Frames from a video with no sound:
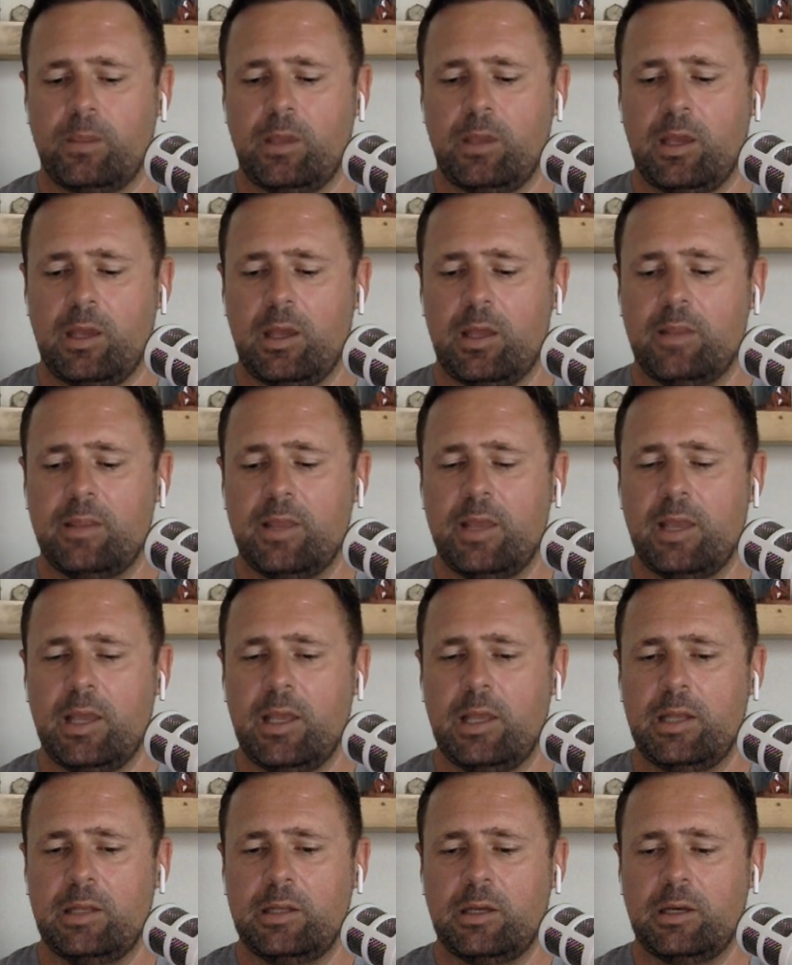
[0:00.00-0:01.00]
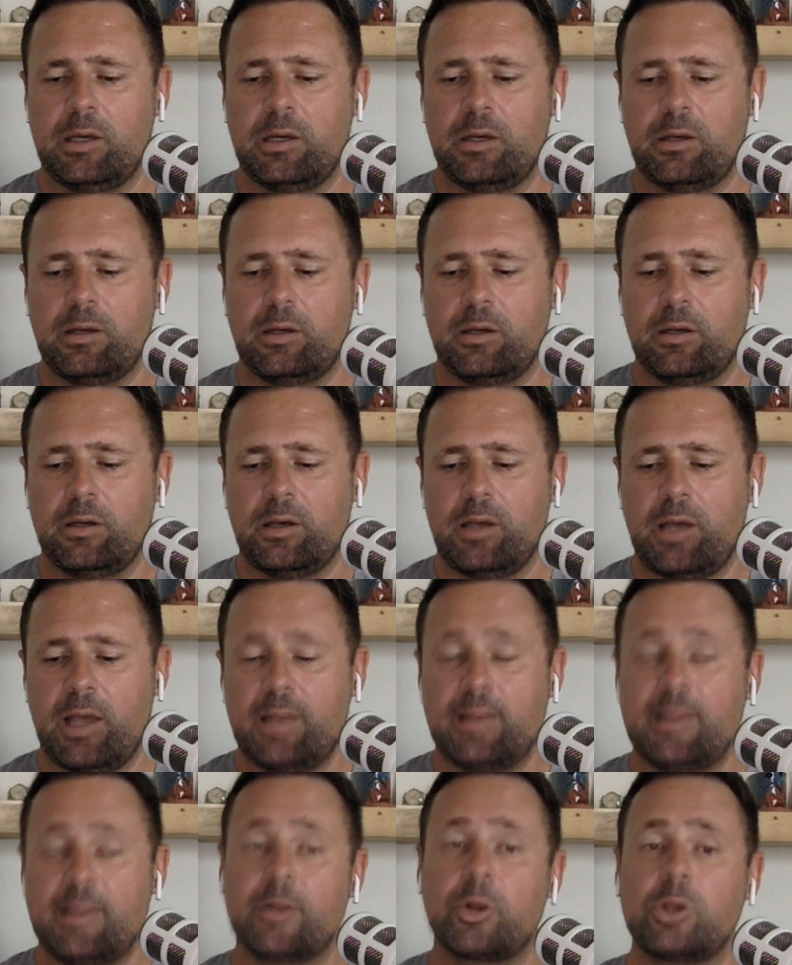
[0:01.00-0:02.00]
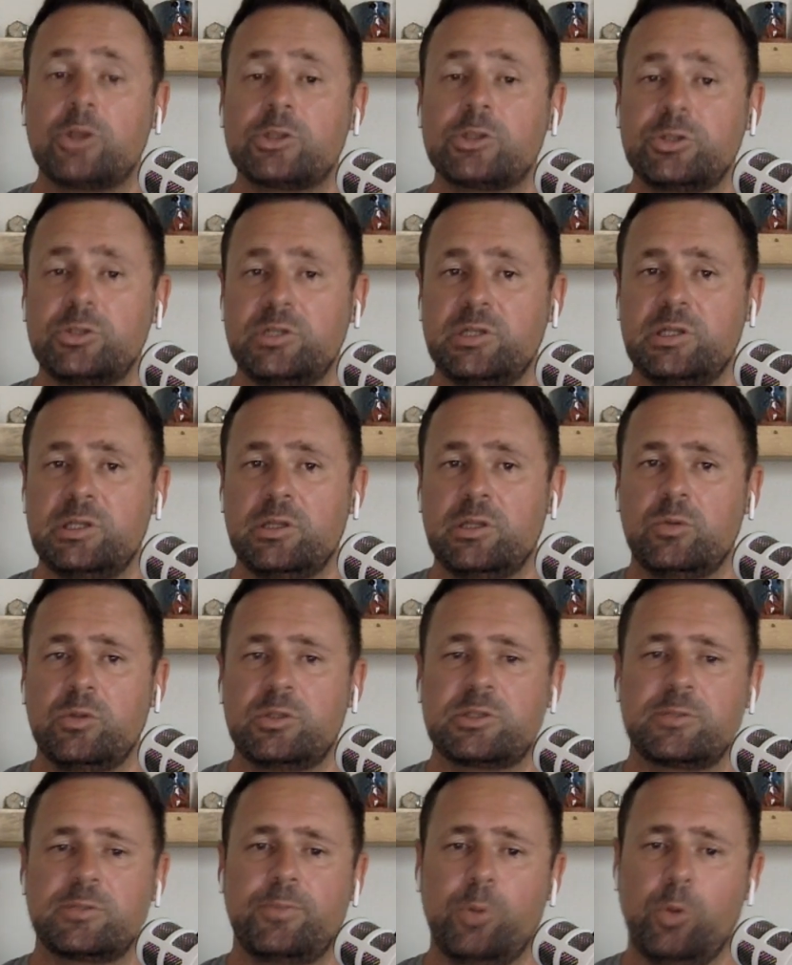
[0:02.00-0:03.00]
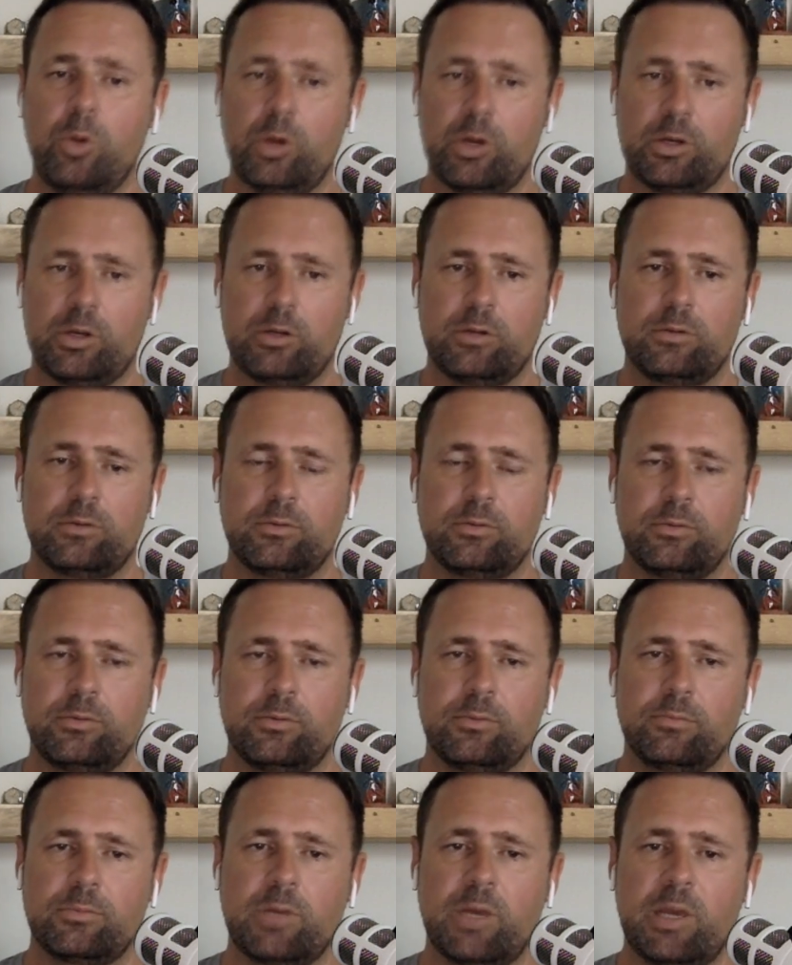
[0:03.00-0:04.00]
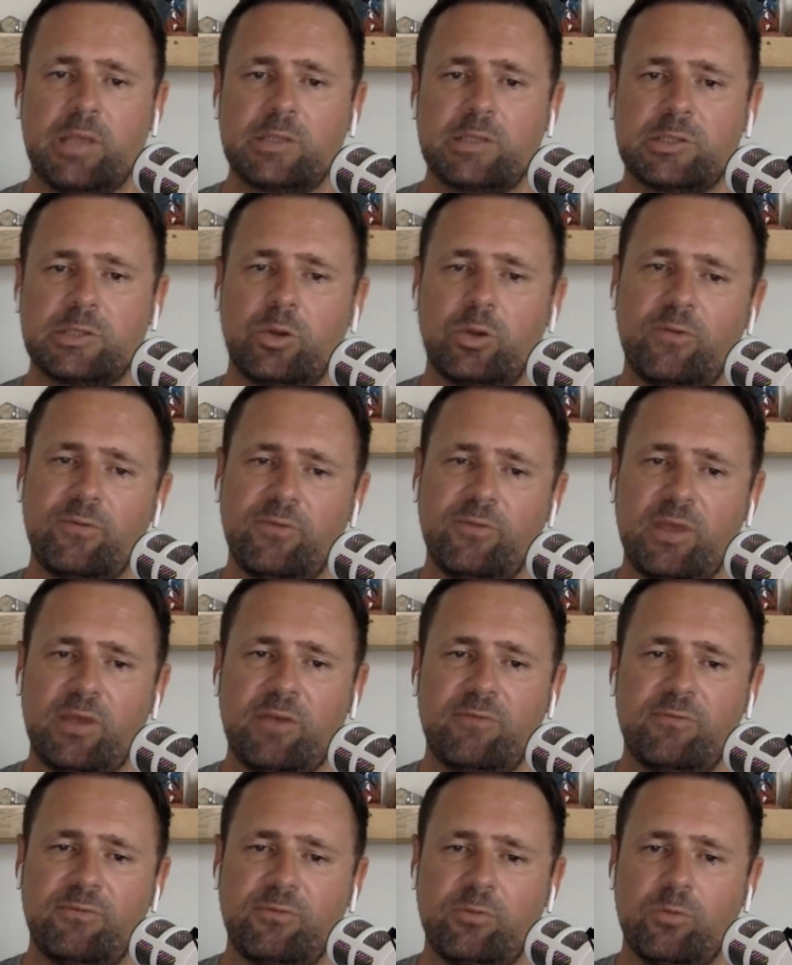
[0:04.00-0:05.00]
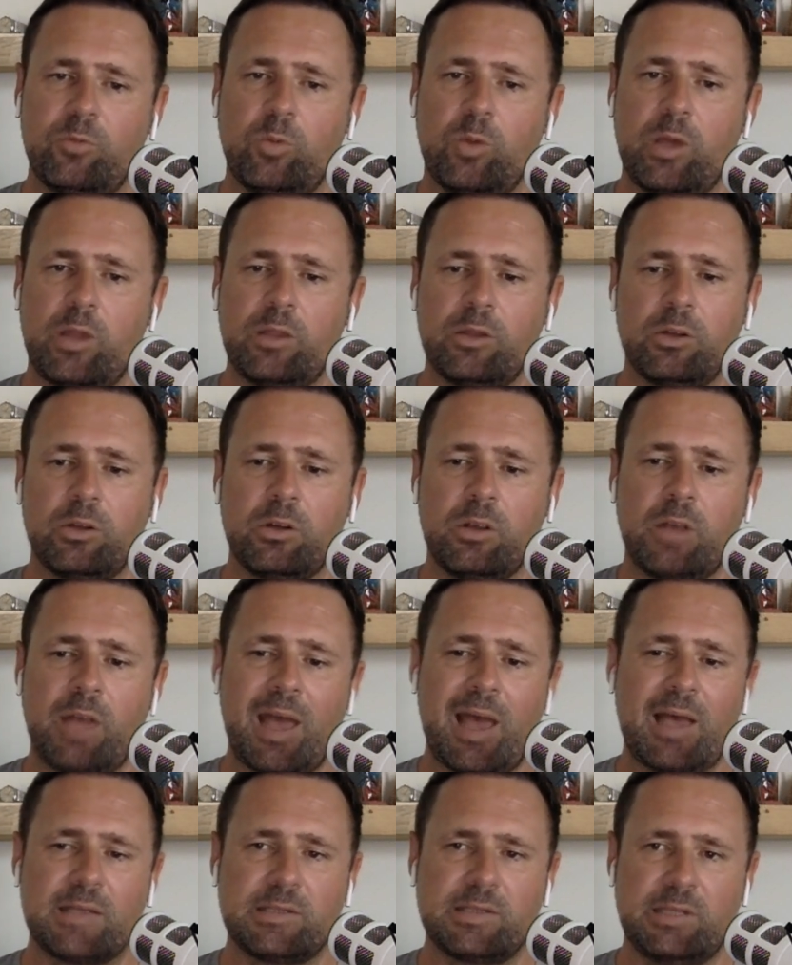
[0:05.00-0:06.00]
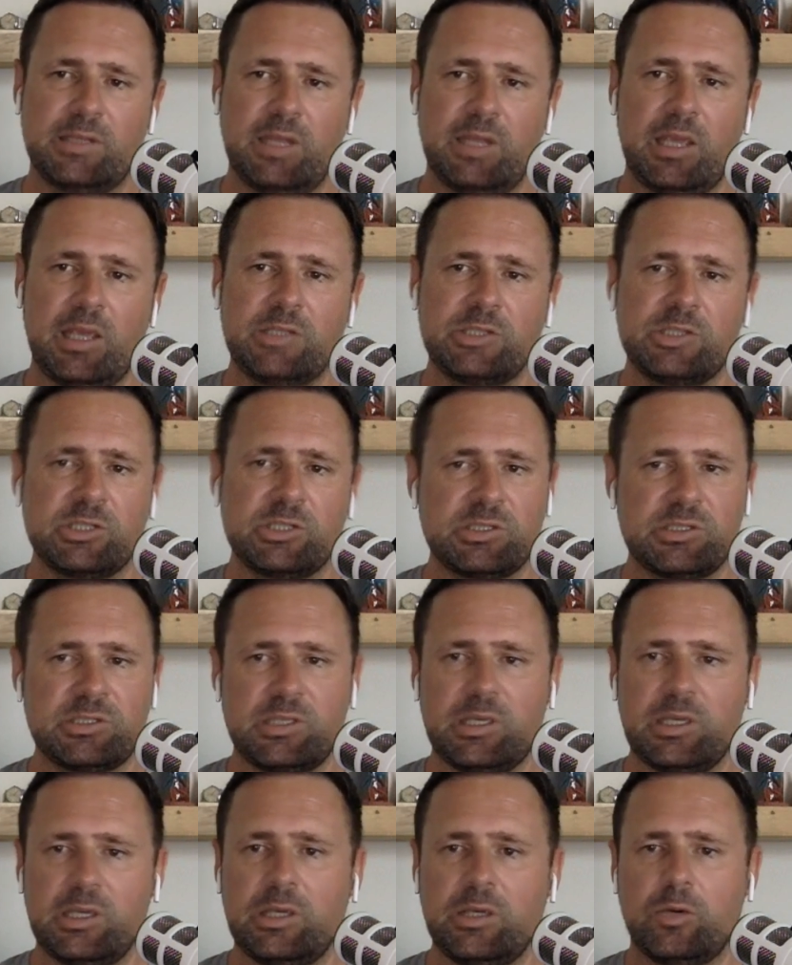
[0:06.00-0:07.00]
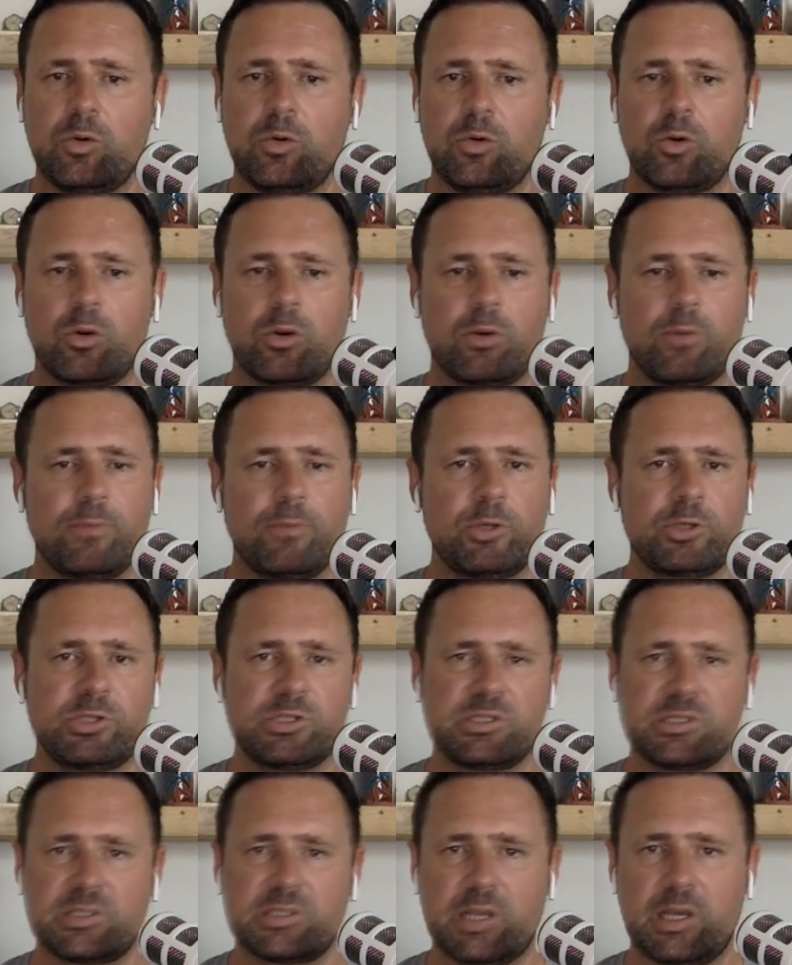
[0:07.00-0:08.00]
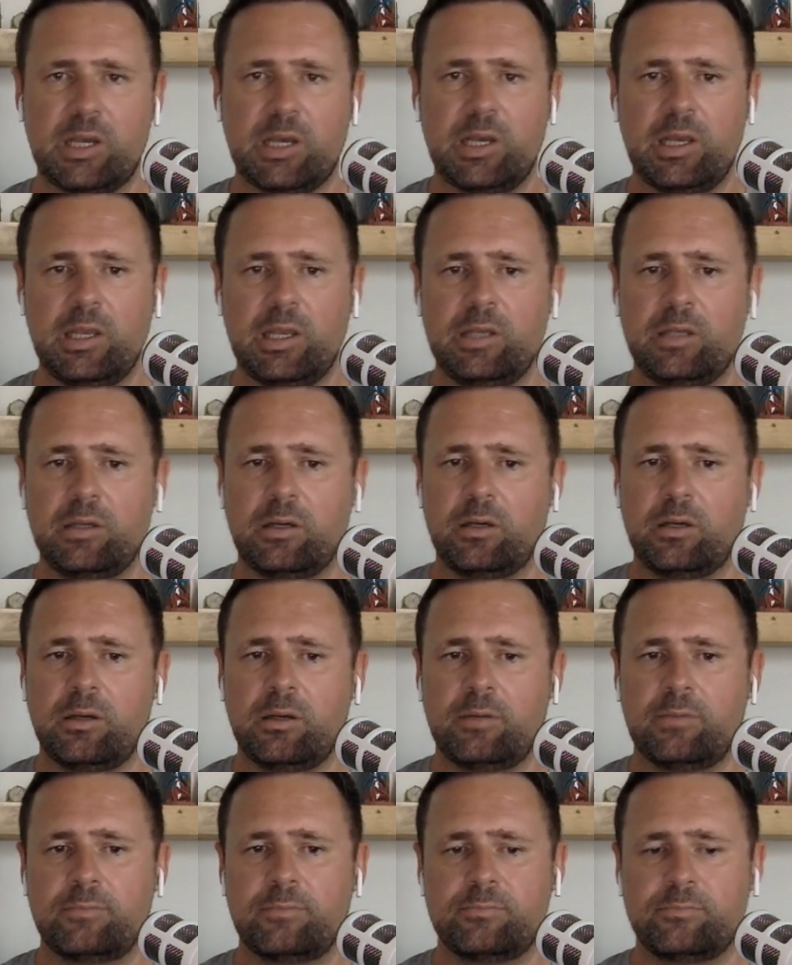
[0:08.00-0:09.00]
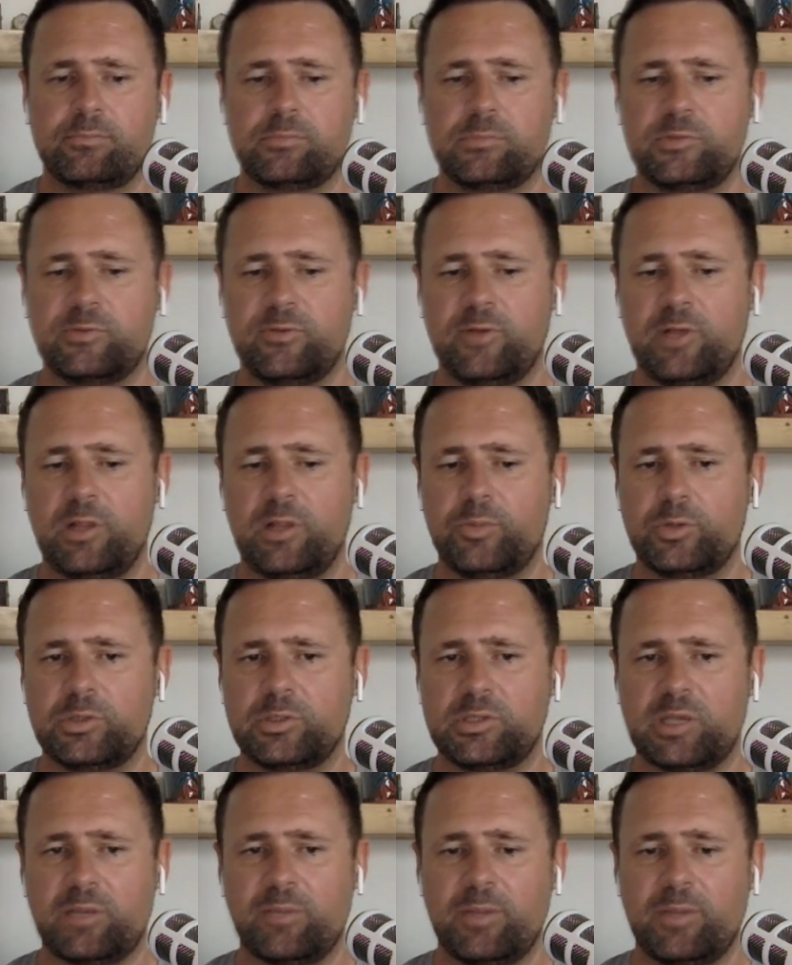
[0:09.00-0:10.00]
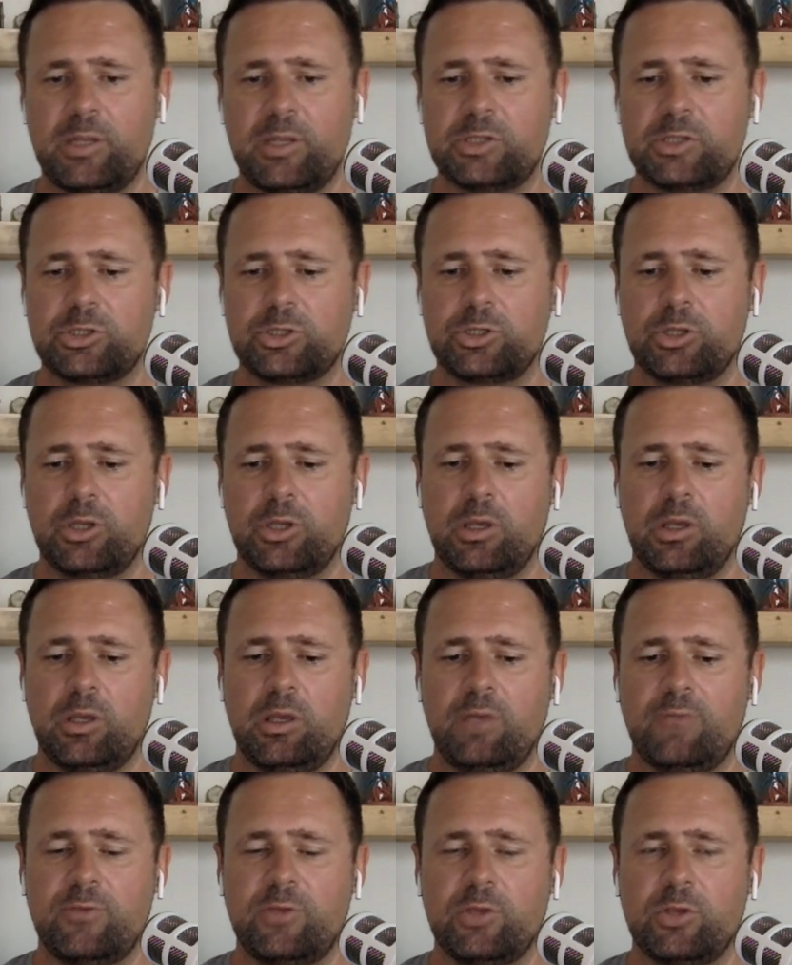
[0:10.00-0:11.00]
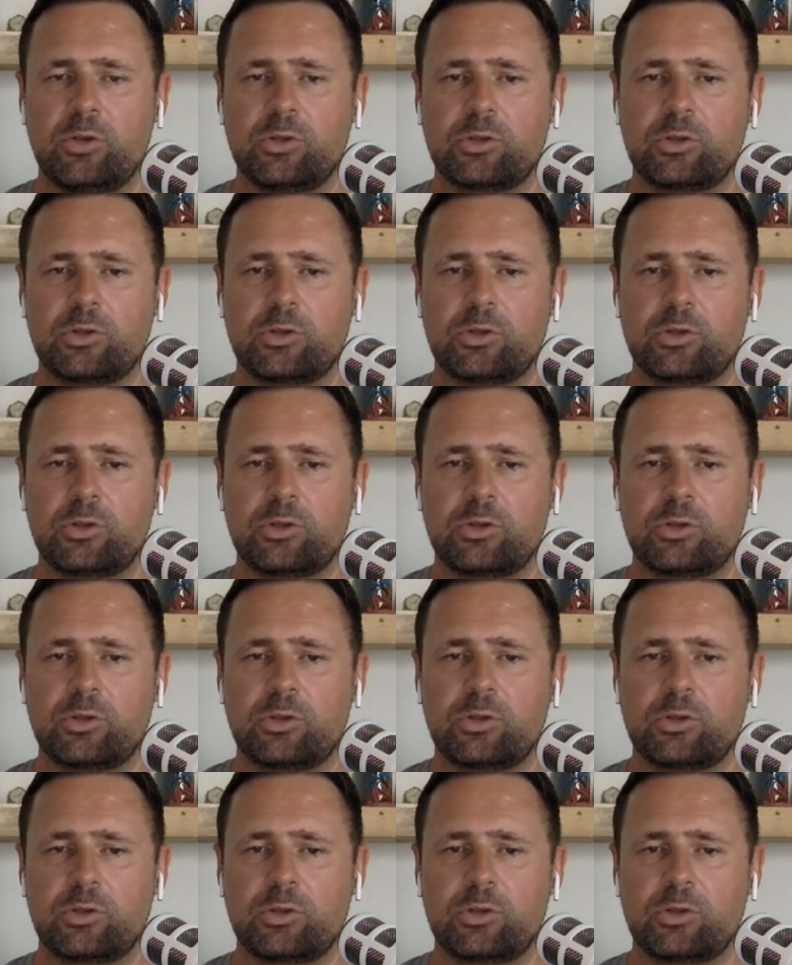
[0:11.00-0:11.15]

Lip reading: and they're also dealing with support, right? So if whether as an agency or merchant side developer, tech manager, if you're